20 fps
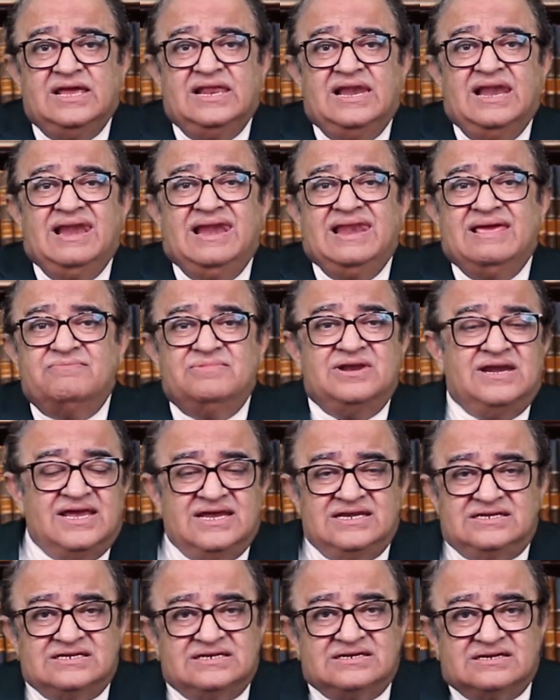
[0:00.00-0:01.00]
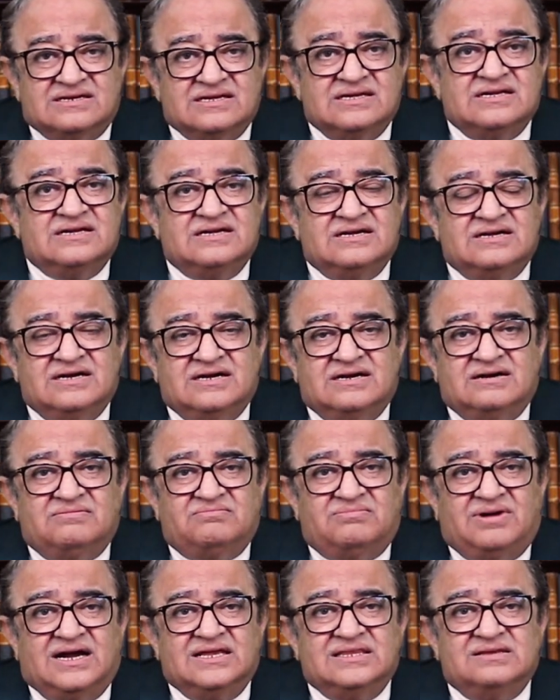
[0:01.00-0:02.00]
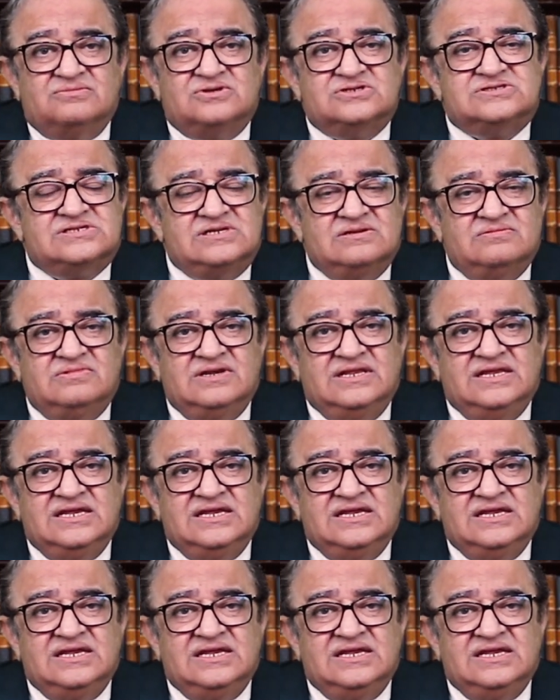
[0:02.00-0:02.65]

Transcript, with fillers: eliminated by the Muslim